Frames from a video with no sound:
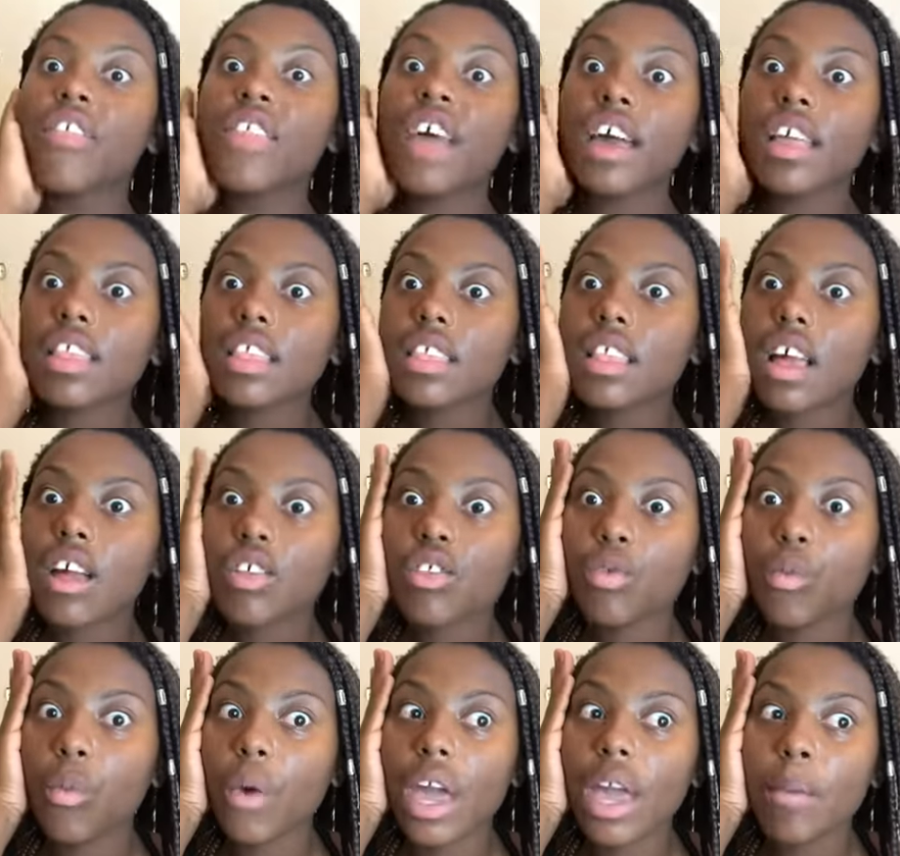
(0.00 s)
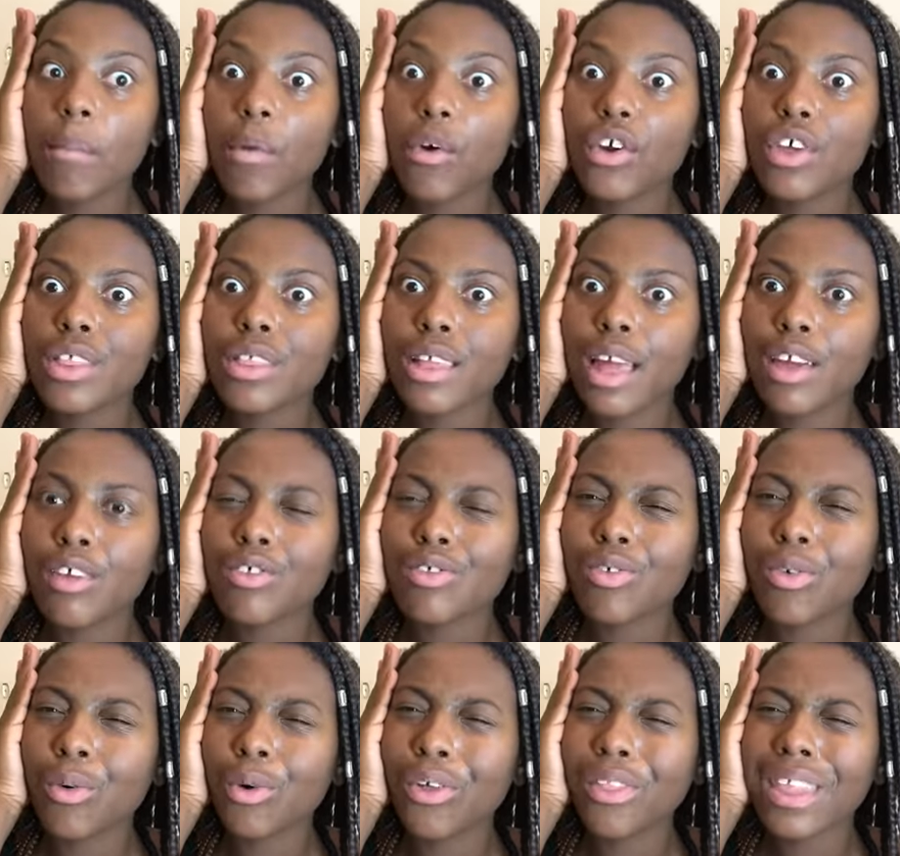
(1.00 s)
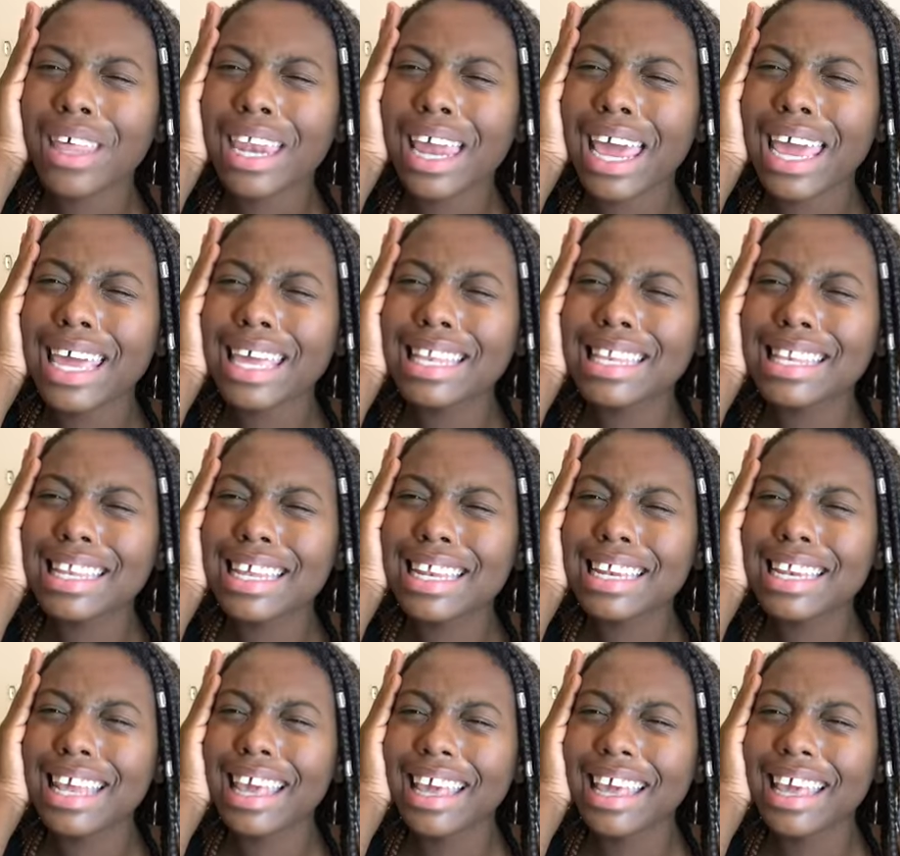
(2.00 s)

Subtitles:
That sounds way more sexual than